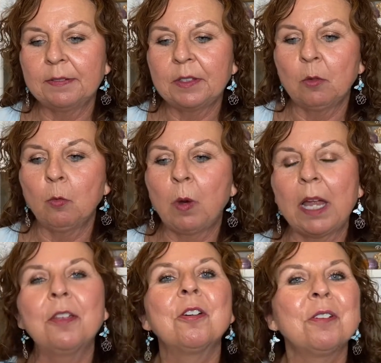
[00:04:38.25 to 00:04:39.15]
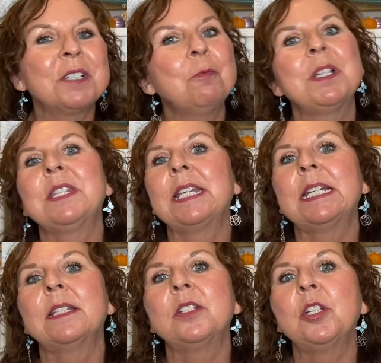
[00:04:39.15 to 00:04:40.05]
The weather is one
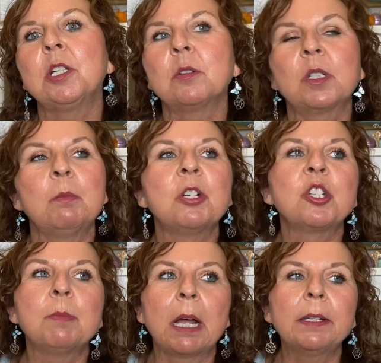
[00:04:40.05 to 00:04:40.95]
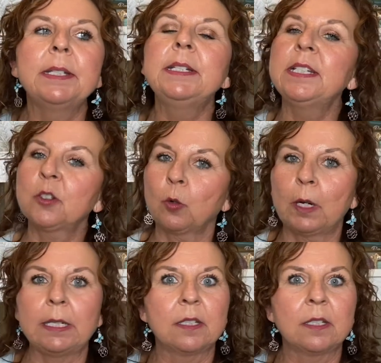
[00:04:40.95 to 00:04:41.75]
thing that you hear so much about, and it is great.